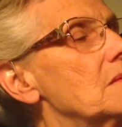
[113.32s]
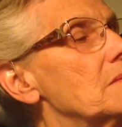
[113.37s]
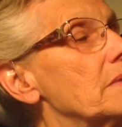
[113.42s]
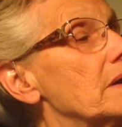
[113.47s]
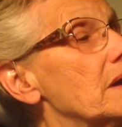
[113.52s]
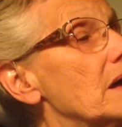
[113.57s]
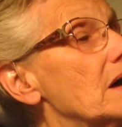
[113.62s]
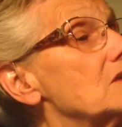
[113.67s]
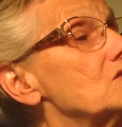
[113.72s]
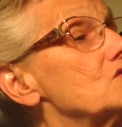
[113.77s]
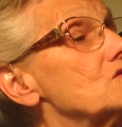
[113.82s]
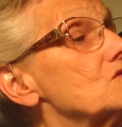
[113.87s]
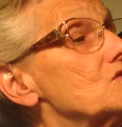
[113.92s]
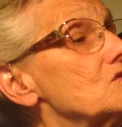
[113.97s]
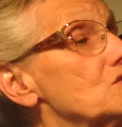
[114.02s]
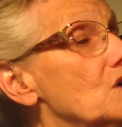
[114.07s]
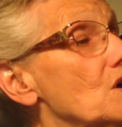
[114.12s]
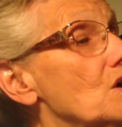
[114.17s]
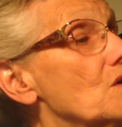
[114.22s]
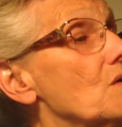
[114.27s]
but I
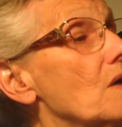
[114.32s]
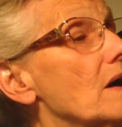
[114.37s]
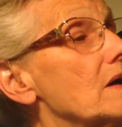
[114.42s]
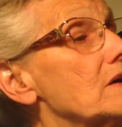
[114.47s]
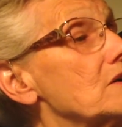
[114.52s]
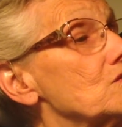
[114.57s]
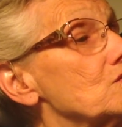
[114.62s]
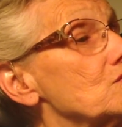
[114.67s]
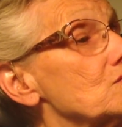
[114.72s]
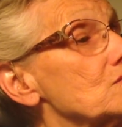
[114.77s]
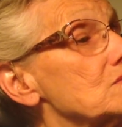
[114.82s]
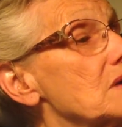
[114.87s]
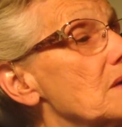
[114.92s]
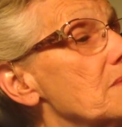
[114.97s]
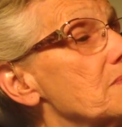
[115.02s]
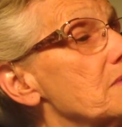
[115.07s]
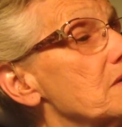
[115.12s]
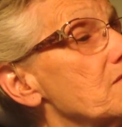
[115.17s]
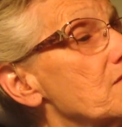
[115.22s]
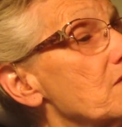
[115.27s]
just know I can do
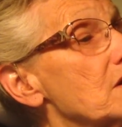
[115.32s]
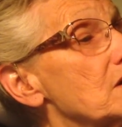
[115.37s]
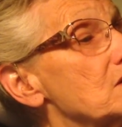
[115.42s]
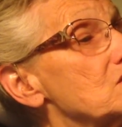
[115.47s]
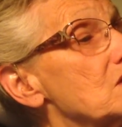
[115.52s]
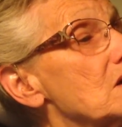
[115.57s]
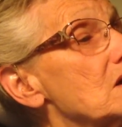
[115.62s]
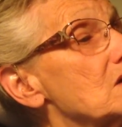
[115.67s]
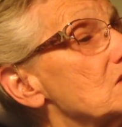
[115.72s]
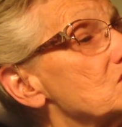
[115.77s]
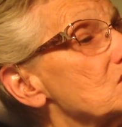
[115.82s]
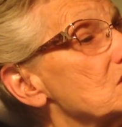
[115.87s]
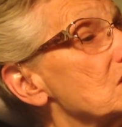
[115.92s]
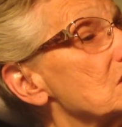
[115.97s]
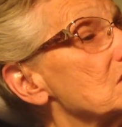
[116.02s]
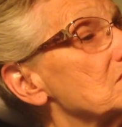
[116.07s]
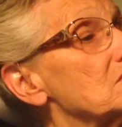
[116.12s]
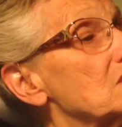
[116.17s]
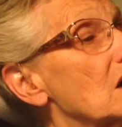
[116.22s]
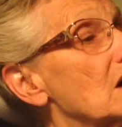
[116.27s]
something
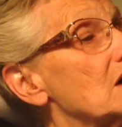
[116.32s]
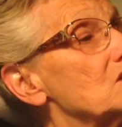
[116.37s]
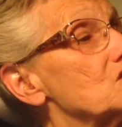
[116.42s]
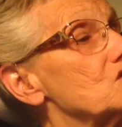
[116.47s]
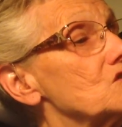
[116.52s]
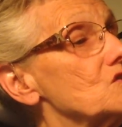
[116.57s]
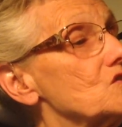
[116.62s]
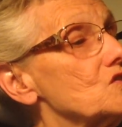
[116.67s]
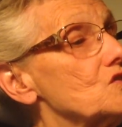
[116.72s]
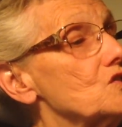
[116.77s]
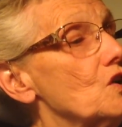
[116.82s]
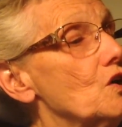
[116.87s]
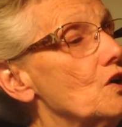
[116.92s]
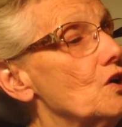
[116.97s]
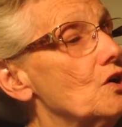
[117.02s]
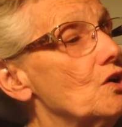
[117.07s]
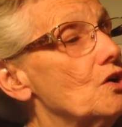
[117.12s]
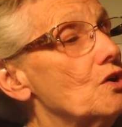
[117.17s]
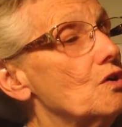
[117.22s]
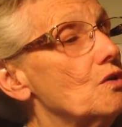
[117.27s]
fantastic I just know
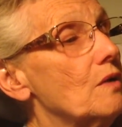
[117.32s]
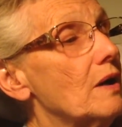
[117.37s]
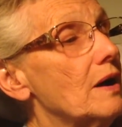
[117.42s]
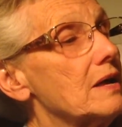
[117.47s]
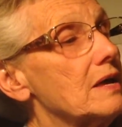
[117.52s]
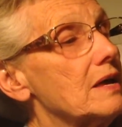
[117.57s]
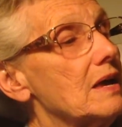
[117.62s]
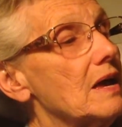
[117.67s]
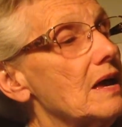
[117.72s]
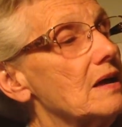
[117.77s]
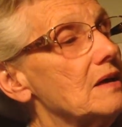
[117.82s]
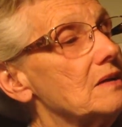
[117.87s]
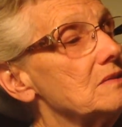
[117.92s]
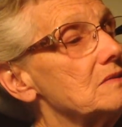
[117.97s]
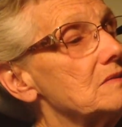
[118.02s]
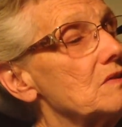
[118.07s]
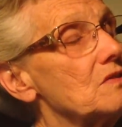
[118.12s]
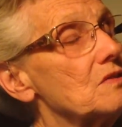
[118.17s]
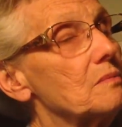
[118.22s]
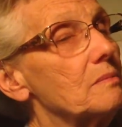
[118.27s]
I can.
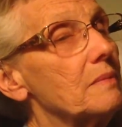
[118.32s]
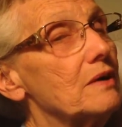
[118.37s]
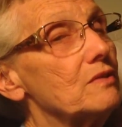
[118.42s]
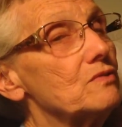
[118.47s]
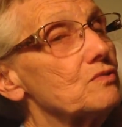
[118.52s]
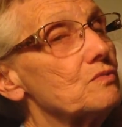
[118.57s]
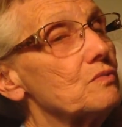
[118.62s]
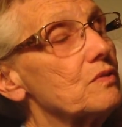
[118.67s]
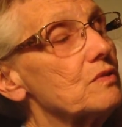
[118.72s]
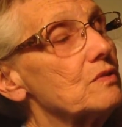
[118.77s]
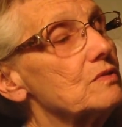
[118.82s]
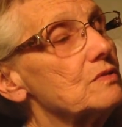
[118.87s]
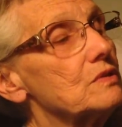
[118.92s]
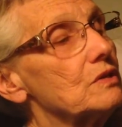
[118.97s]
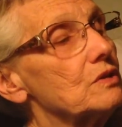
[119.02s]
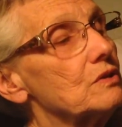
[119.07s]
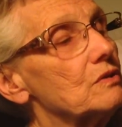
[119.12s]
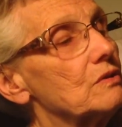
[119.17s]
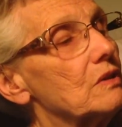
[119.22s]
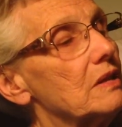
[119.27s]
See the mouse with his
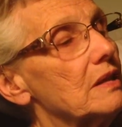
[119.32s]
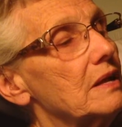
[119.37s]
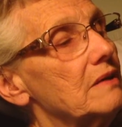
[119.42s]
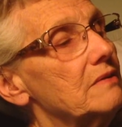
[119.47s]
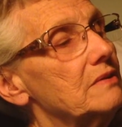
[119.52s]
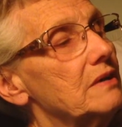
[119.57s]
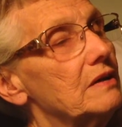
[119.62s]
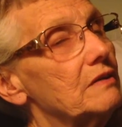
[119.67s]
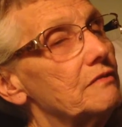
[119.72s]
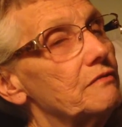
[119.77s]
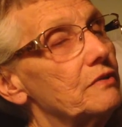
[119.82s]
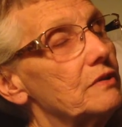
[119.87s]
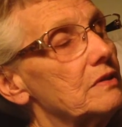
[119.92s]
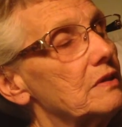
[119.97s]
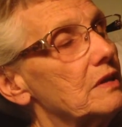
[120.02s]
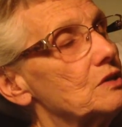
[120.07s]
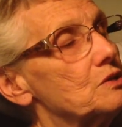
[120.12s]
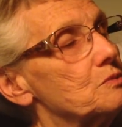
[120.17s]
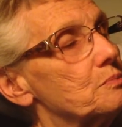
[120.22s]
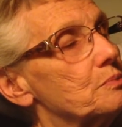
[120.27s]
little clown outfit?
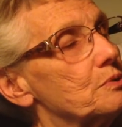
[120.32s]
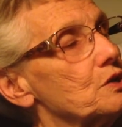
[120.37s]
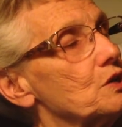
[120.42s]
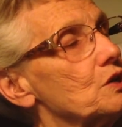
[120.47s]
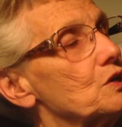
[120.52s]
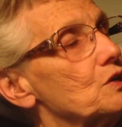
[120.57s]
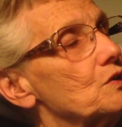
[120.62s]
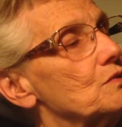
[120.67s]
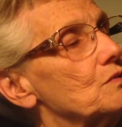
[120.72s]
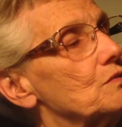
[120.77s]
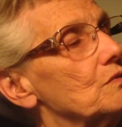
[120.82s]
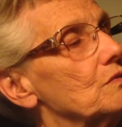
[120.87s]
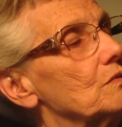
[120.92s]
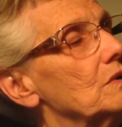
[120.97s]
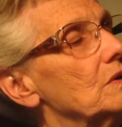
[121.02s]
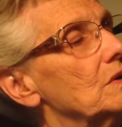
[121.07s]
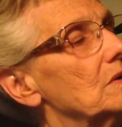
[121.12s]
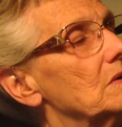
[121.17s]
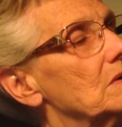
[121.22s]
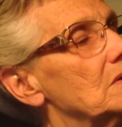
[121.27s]
That's pretty cute.
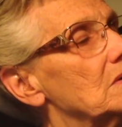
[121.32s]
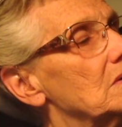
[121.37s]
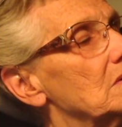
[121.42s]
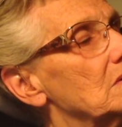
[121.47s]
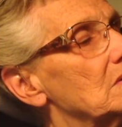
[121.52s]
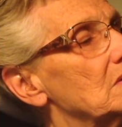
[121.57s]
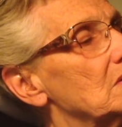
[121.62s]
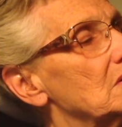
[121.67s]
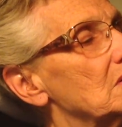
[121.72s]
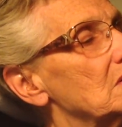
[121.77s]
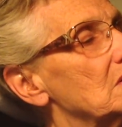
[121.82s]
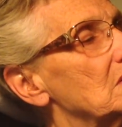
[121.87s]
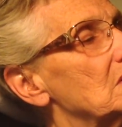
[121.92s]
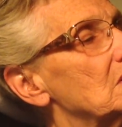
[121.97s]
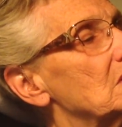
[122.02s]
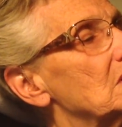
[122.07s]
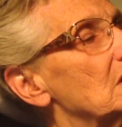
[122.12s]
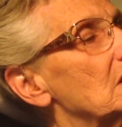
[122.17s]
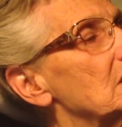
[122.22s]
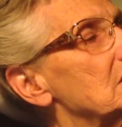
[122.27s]

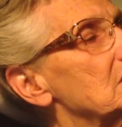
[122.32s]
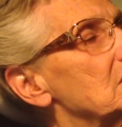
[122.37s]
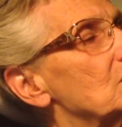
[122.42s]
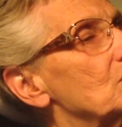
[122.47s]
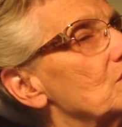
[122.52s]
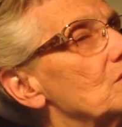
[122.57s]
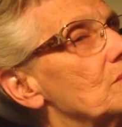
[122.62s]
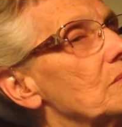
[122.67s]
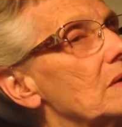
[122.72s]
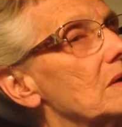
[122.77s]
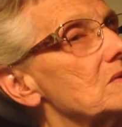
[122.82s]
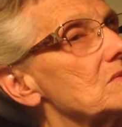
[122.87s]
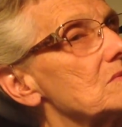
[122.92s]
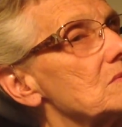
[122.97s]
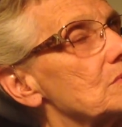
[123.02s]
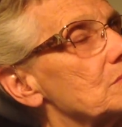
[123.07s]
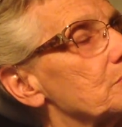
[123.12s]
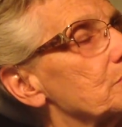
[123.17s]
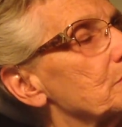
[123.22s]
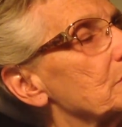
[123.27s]
I didn't know mice
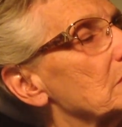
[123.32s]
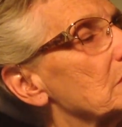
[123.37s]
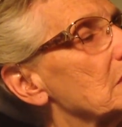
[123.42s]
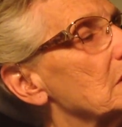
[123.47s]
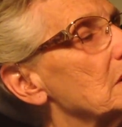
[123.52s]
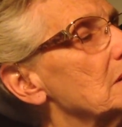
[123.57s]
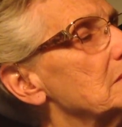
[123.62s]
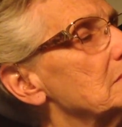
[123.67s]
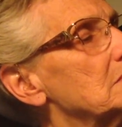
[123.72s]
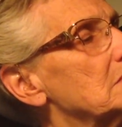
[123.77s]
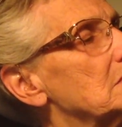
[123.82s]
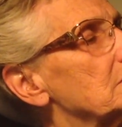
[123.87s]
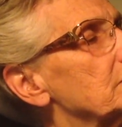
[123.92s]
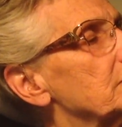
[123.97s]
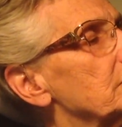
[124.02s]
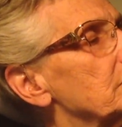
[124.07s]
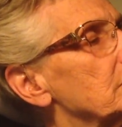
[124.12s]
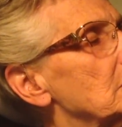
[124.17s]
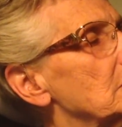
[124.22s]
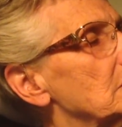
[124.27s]
could put a clown
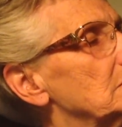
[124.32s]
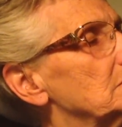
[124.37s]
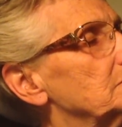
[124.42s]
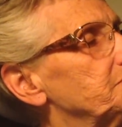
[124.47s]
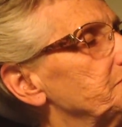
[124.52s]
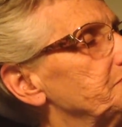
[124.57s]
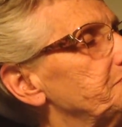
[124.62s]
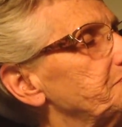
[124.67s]
outfit on.